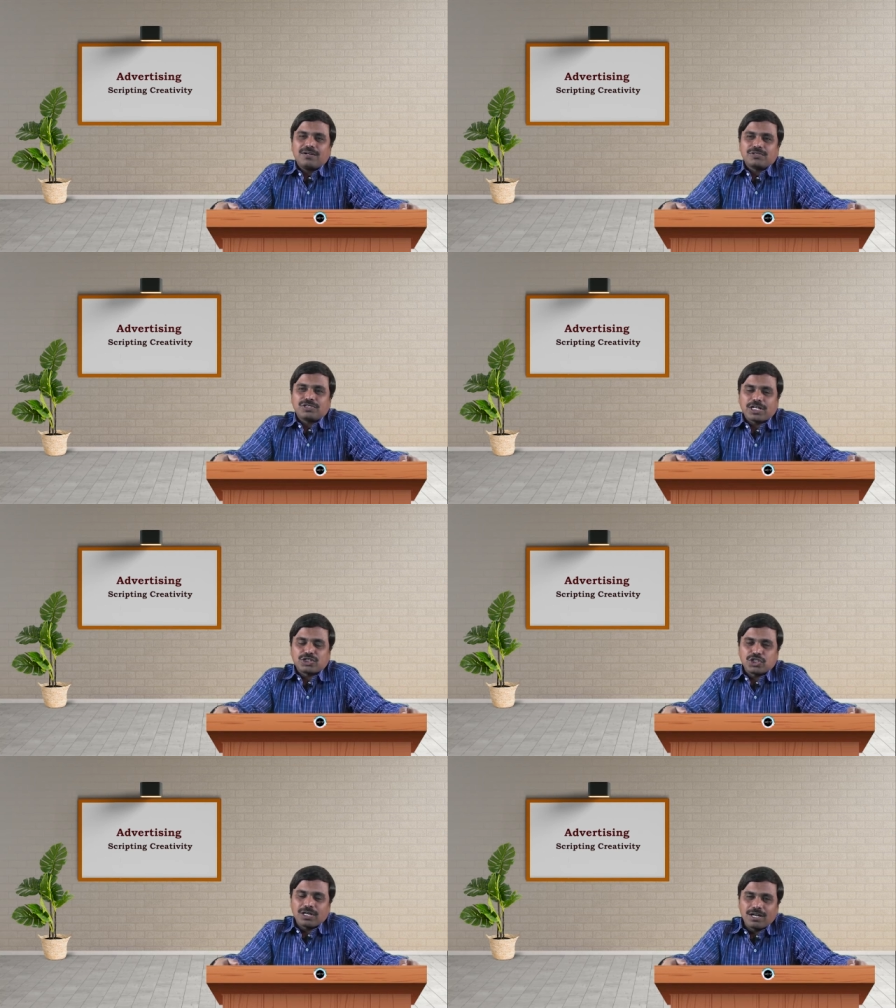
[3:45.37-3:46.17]

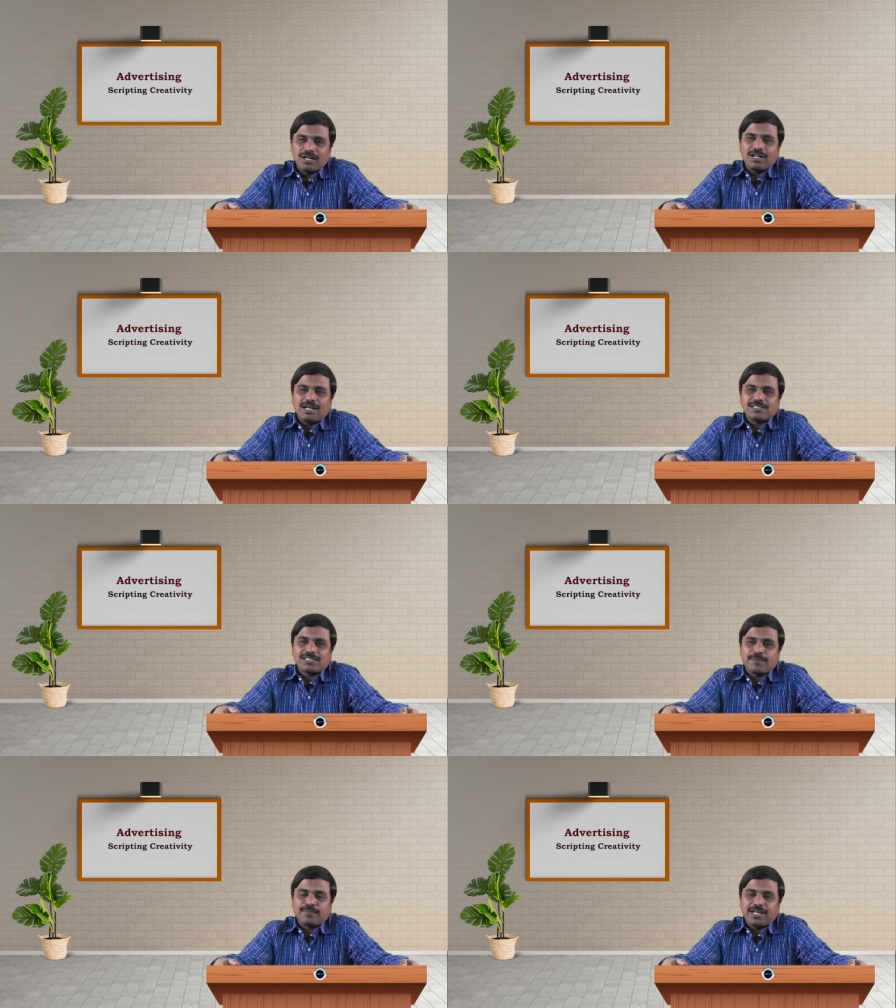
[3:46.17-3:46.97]
structural
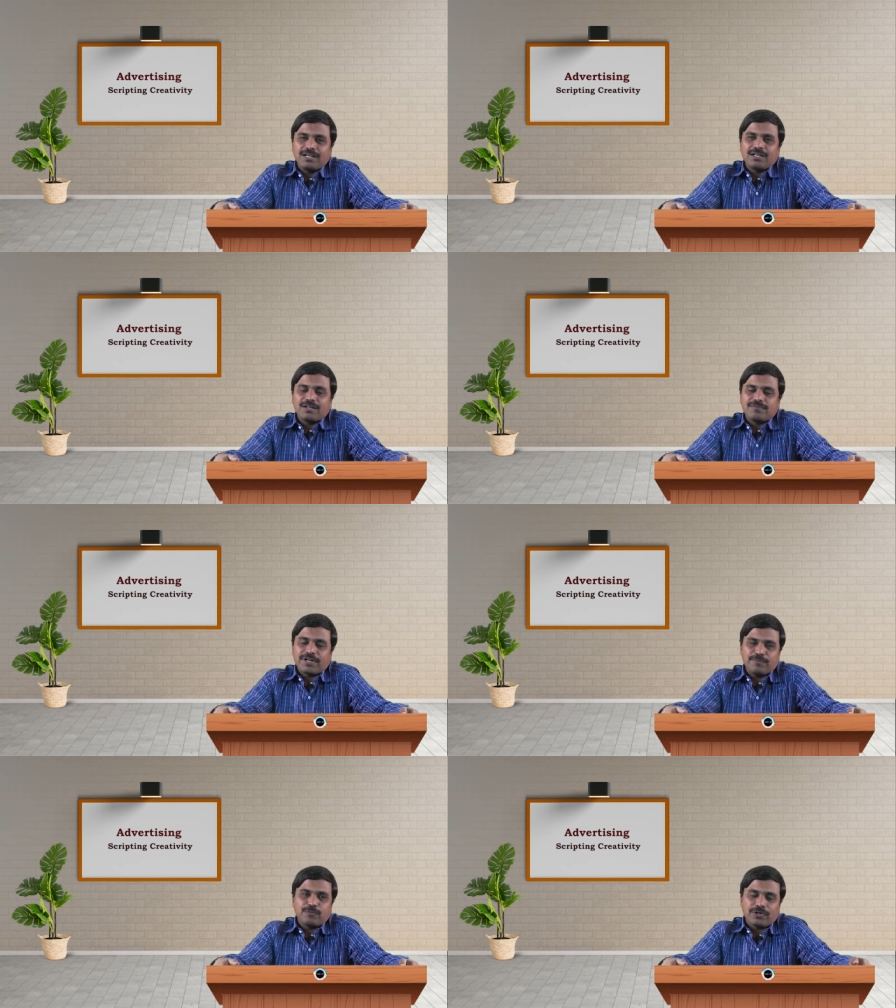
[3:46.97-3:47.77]
scripting
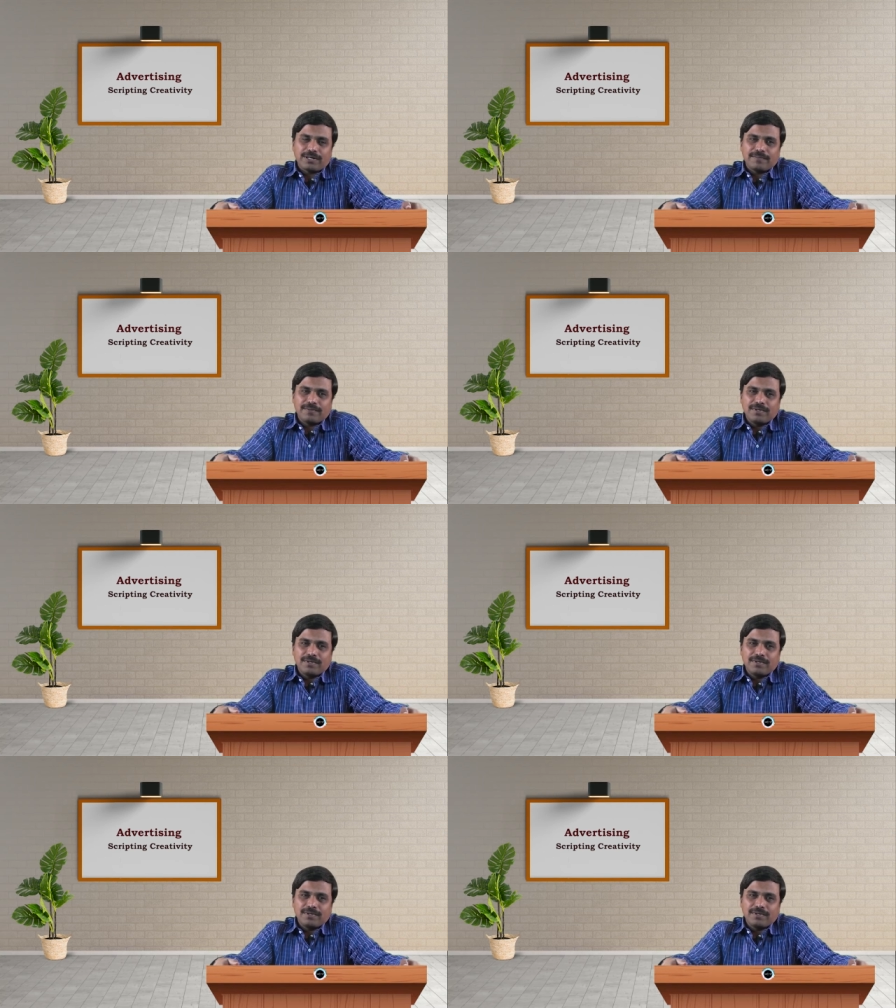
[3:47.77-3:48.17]
framework.